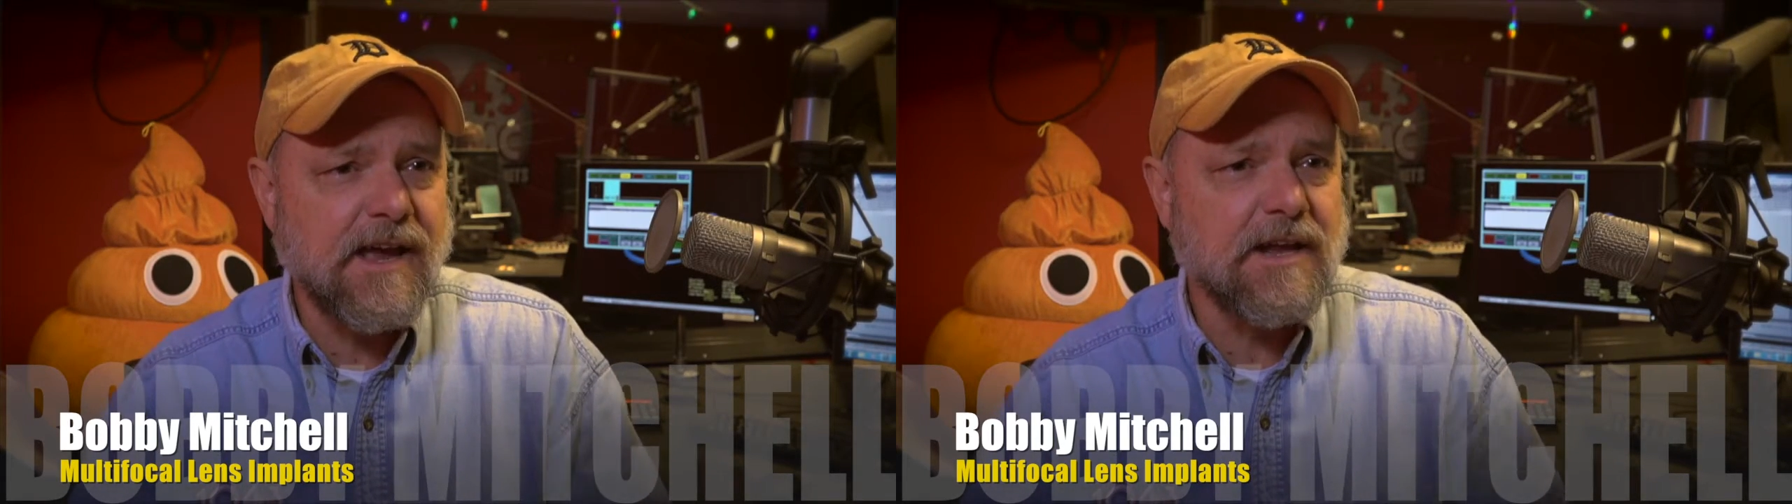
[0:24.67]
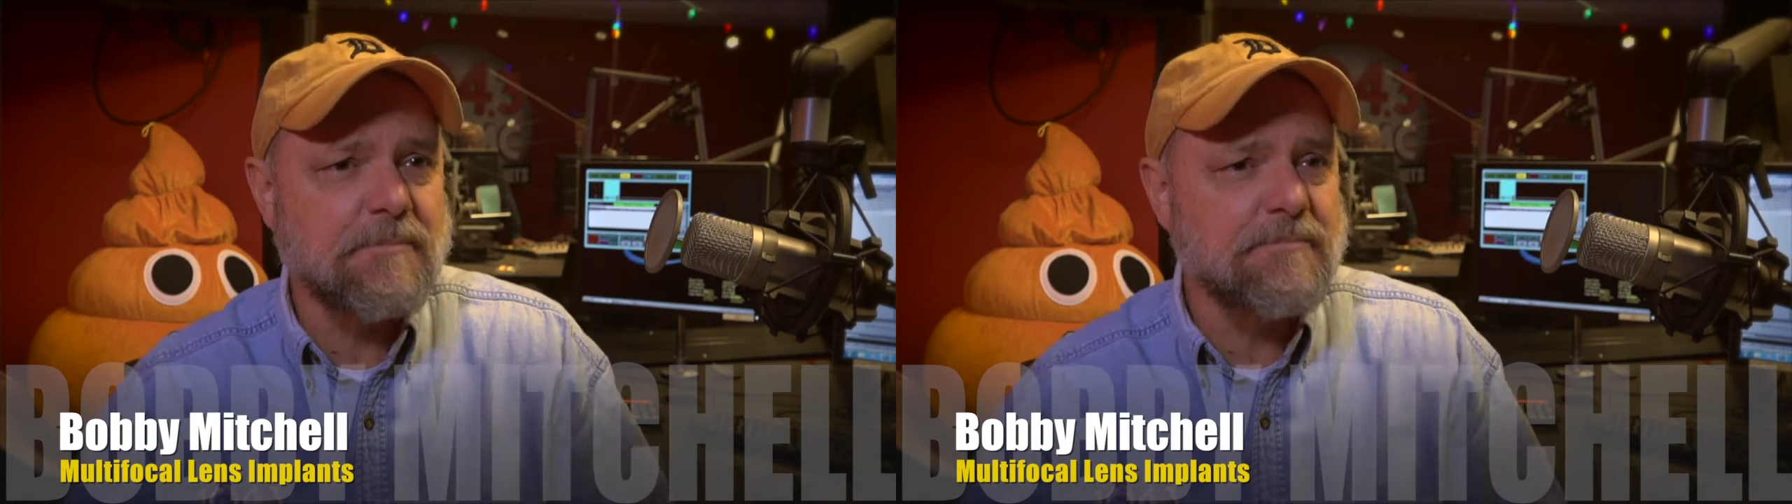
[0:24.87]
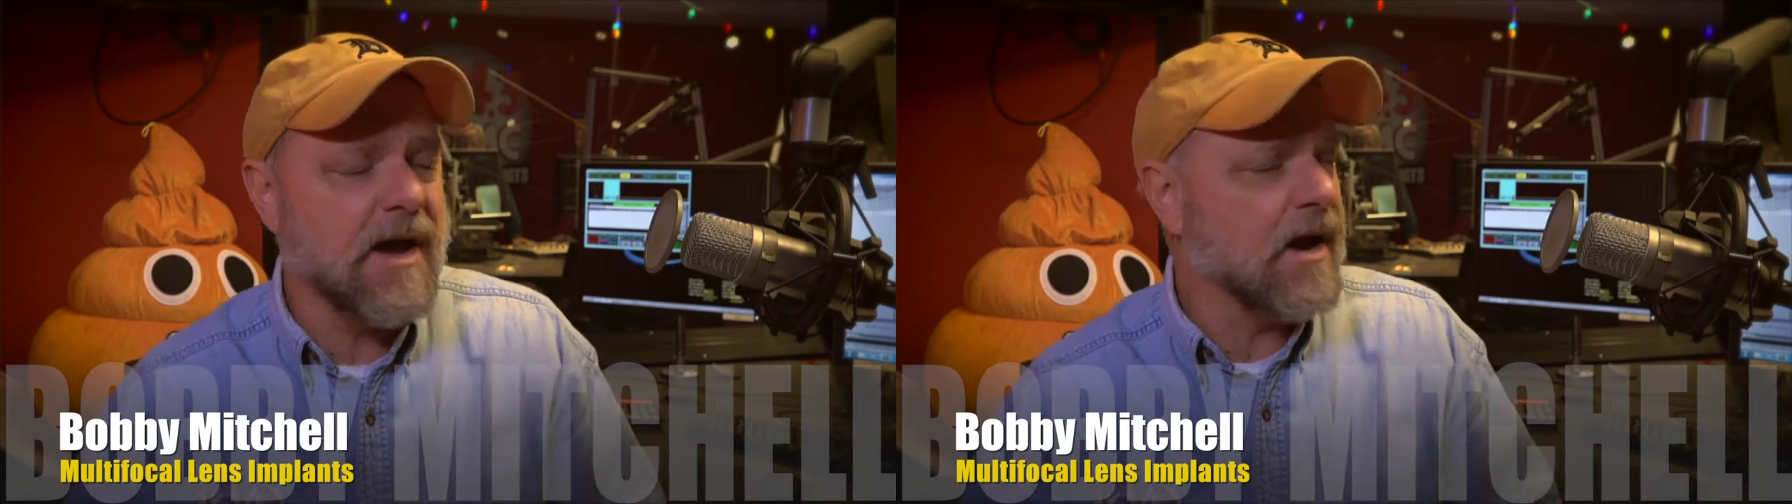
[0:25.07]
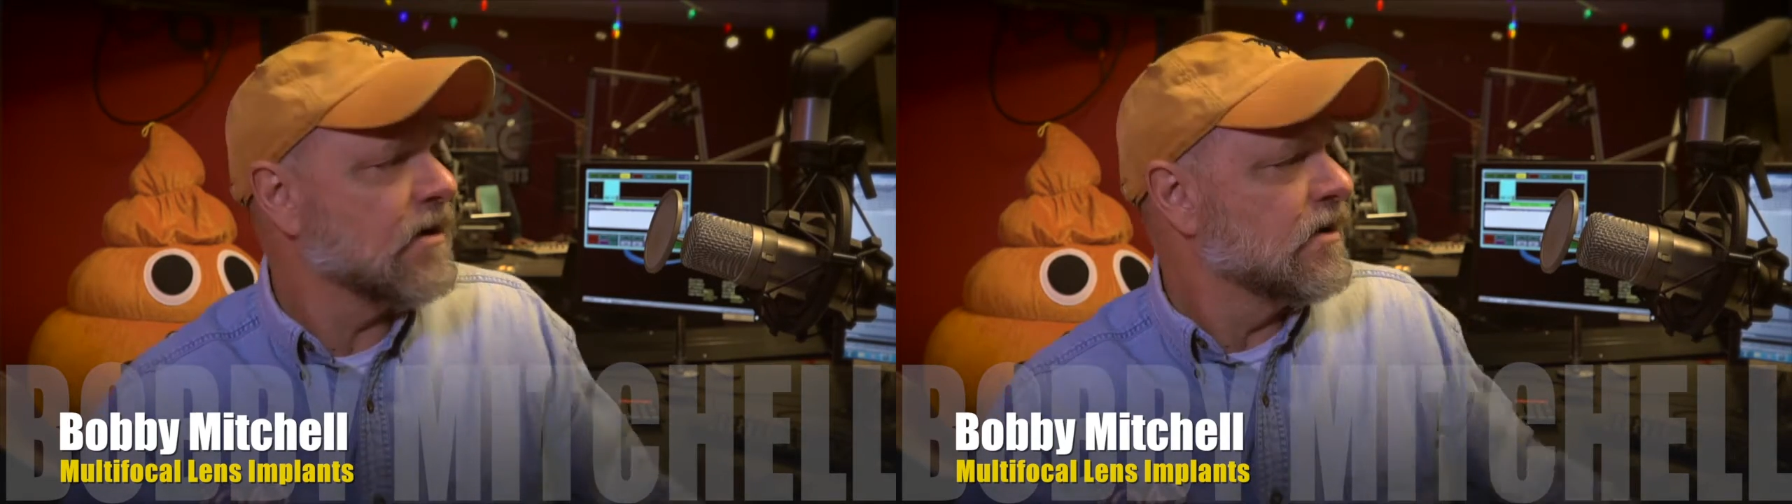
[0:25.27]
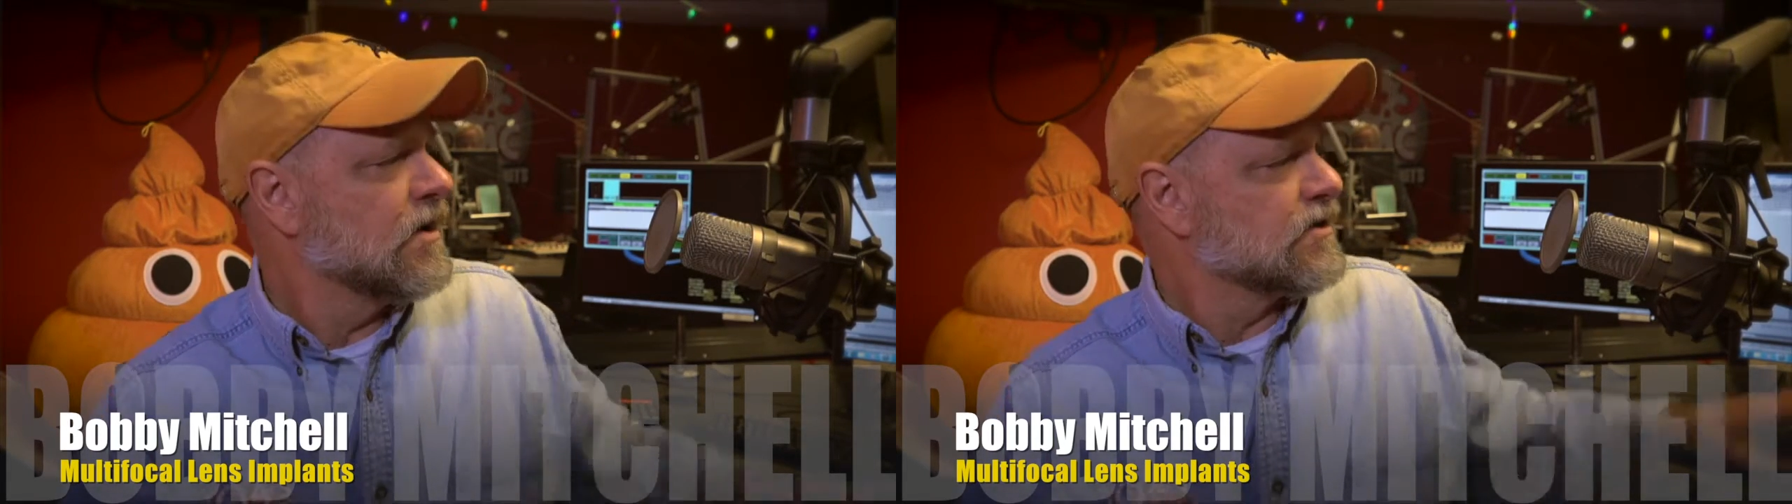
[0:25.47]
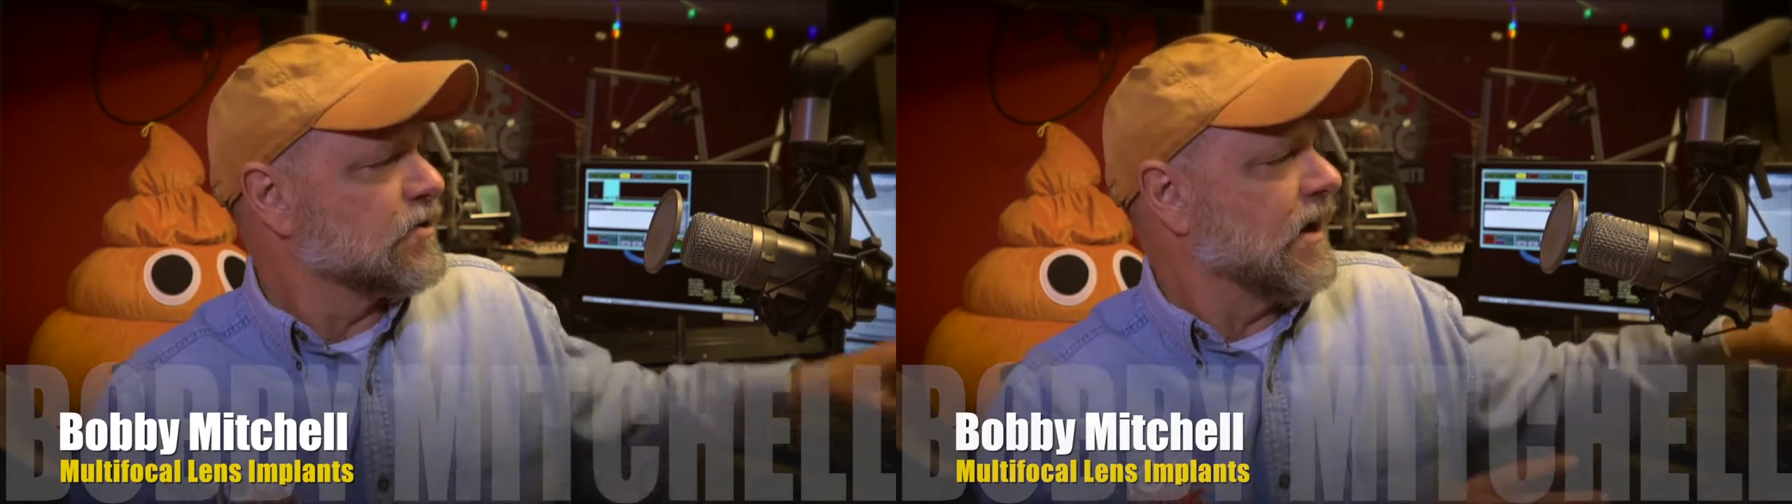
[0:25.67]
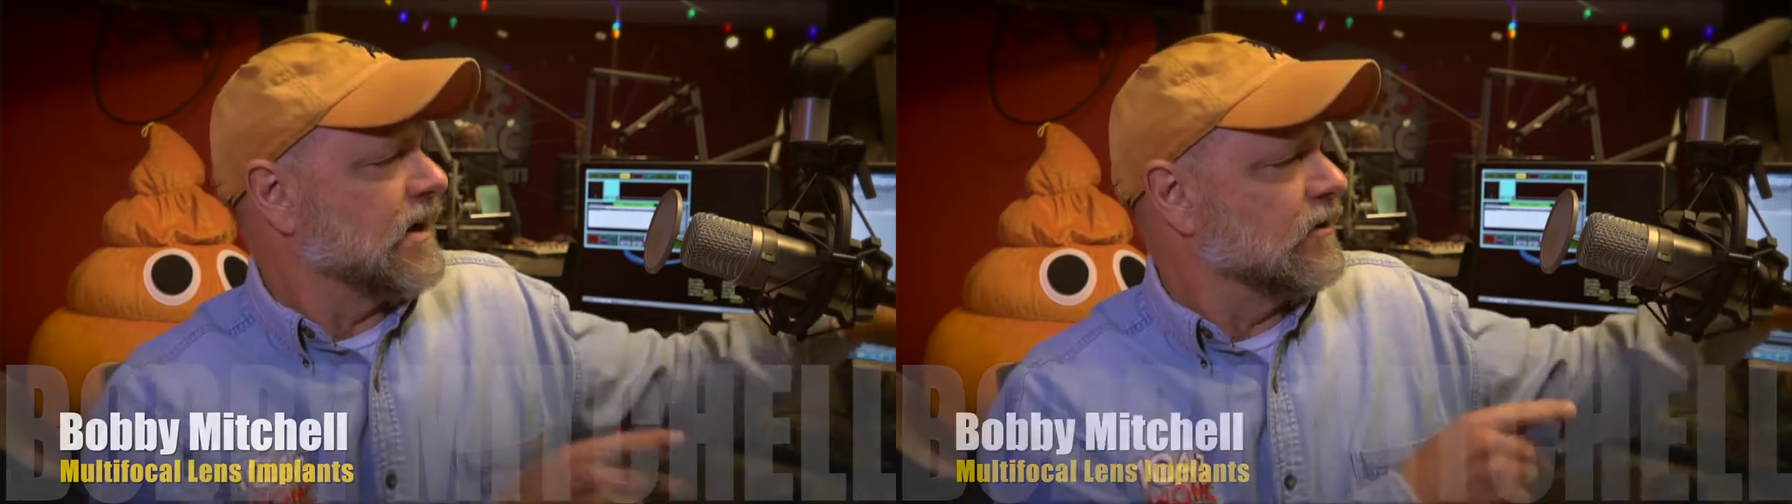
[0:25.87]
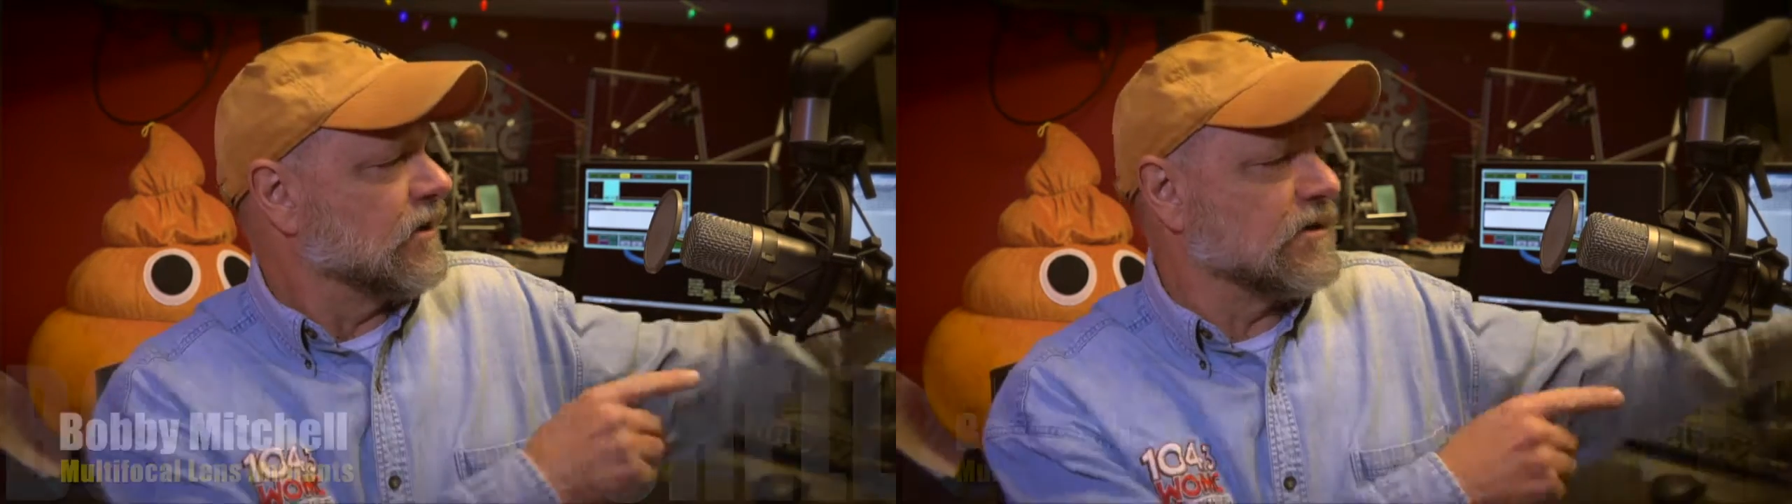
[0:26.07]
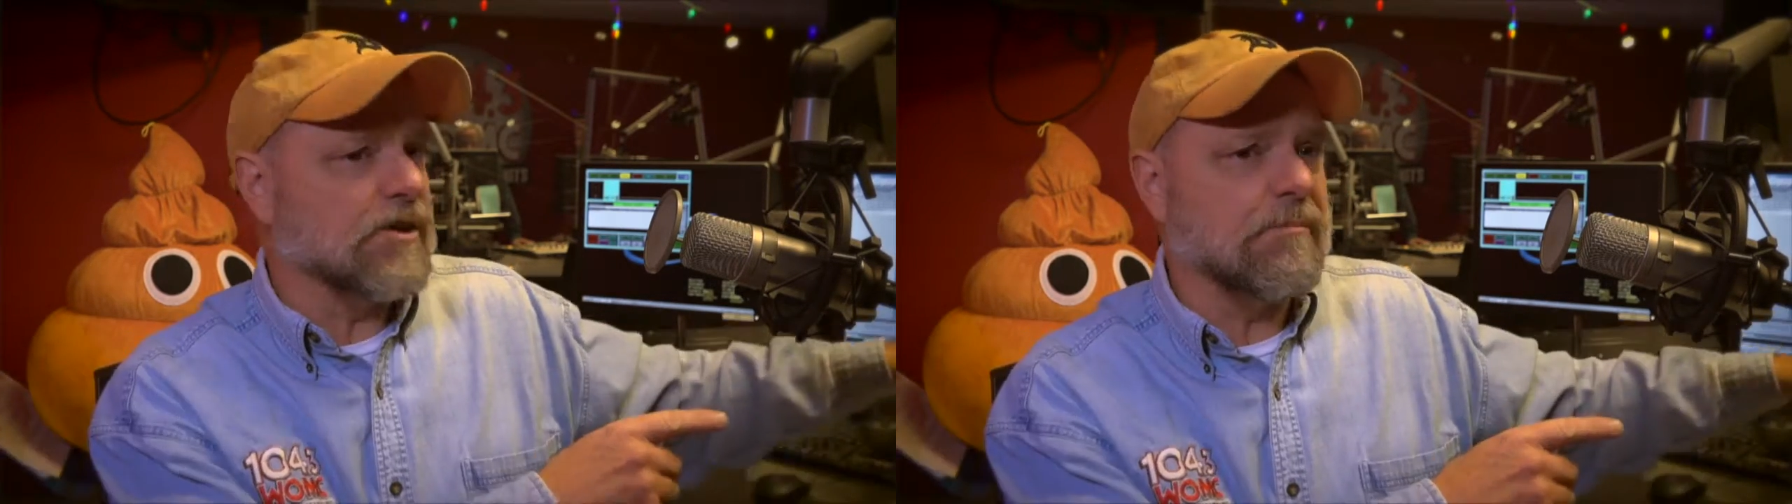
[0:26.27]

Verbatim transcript: I had a pair so I could look at the